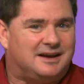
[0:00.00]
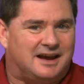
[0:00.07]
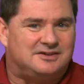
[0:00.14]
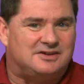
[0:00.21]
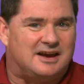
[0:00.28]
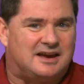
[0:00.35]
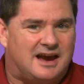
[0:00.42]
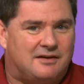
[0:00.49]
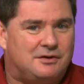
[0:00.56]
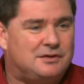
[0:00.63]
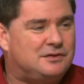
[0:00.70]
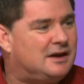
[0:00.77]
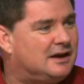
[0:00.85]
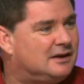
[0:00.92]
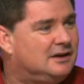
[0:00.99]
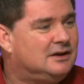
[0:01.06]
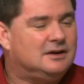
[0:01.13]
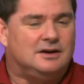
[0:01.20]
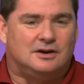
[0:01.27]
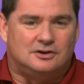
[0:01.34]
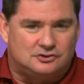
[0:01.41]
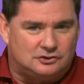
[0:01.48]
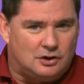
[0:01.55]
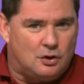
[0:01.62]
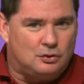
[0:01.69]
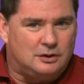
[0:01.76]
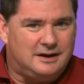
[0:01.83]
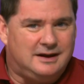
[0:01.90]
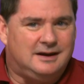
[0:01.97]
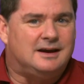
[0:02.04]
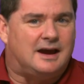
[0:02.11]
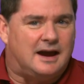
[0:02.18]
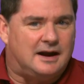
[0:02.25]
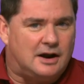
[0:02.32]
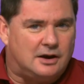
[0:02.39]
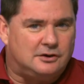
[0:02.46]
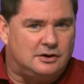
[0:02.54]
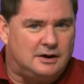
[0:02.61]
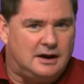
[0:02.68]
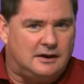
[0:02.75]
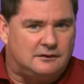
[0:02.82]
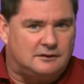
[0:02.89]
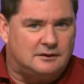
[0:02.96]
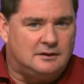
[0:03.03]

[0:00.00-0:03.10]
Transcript: and take everything slowly and underneath.